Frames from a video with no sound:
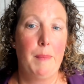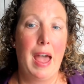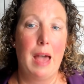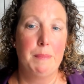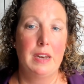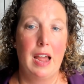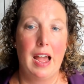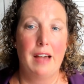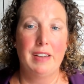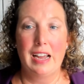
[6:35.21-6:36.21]
happened to
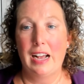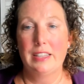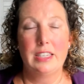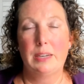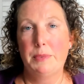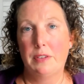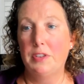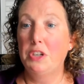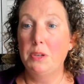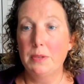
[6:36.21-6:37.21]
have a concept of a
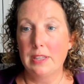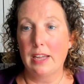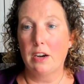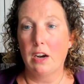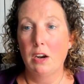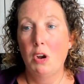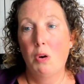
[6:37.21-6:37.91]
newsletter